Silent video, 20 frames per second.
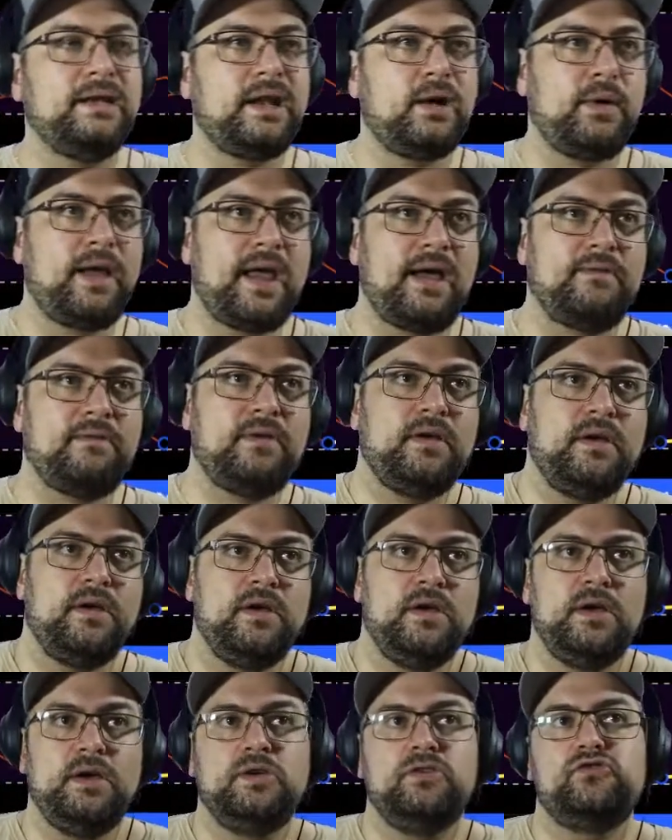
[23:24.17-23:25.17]
Now we have
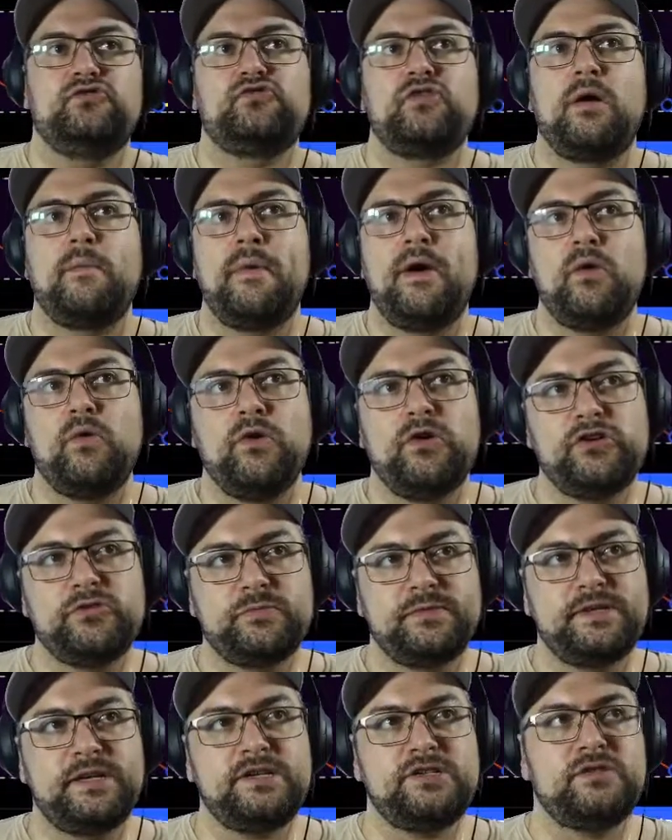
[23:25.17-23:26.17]
strong bearish
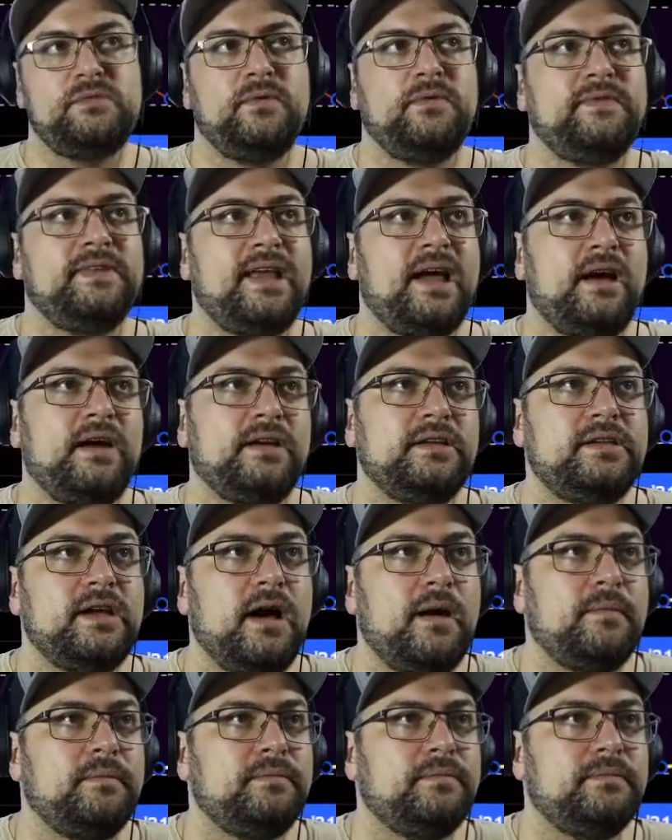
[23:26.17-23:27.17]
potential moving down. Good
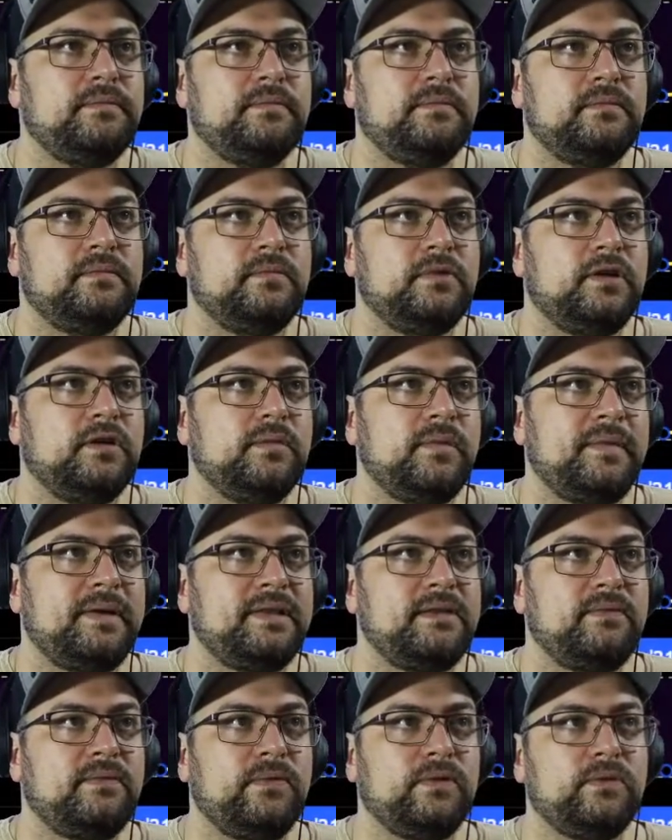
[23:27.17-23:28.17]
time. Good
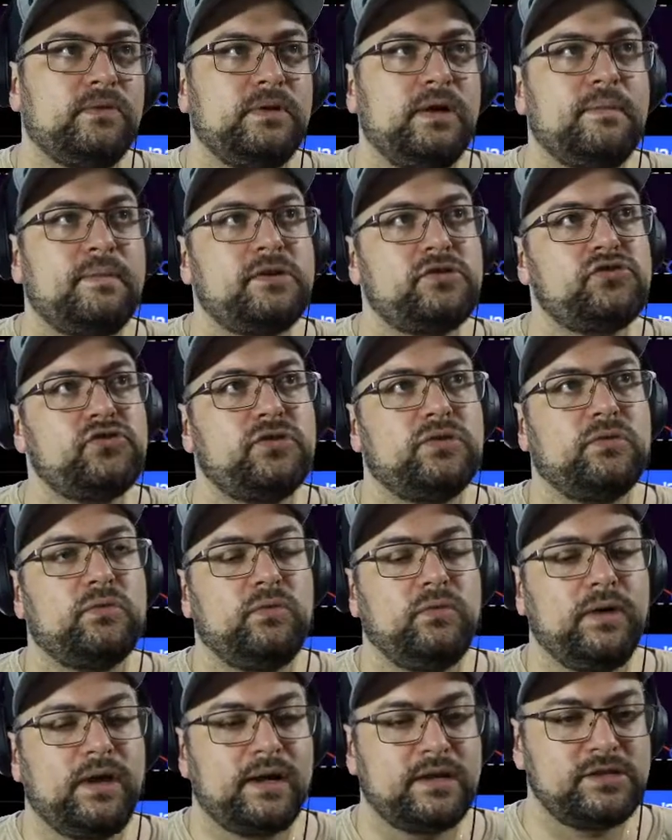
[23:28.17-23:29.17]
momentum for Luna. I'm not sure.
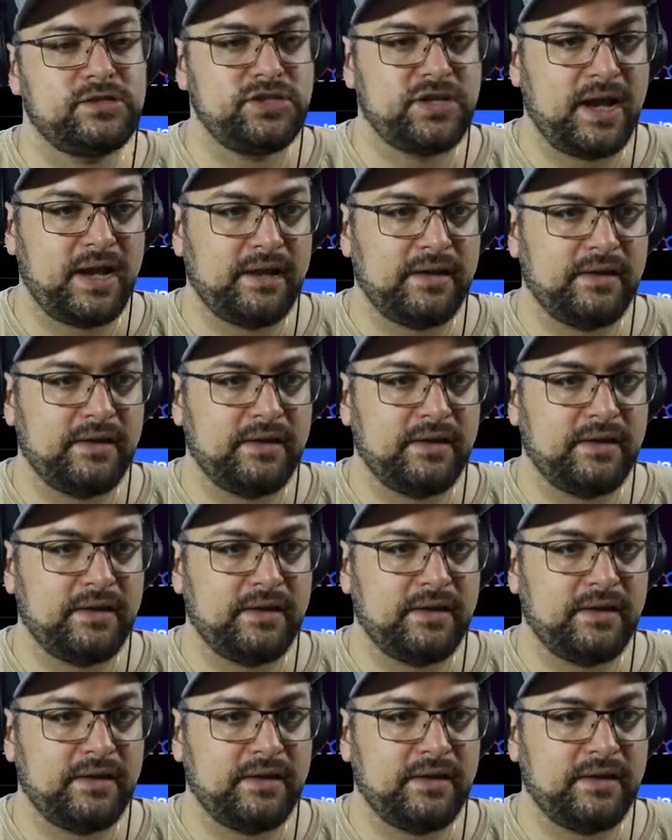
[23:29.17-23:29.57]
We gotta check.